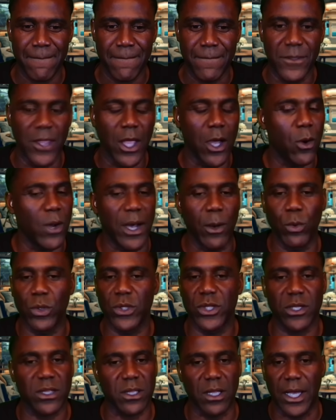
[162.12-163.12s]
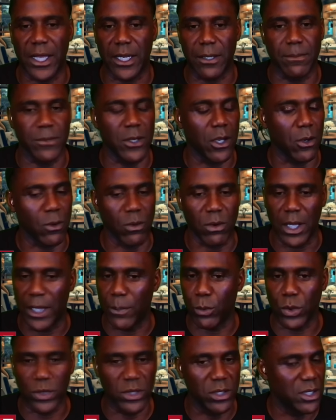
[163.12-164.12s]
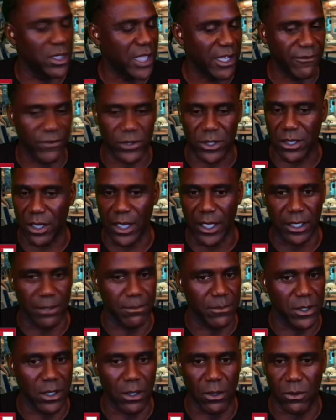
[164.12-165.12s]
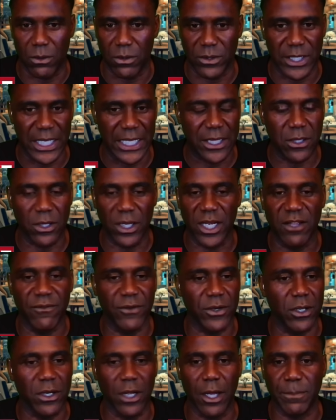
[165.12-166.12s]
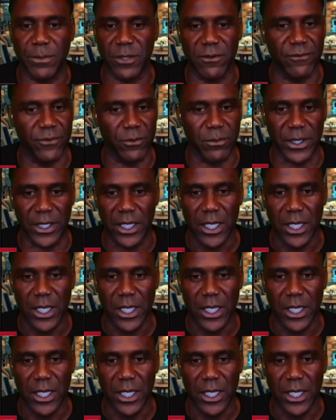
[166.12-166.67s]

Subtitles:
No, I would not start him. No, I would never start him. No, that's not even an option for me.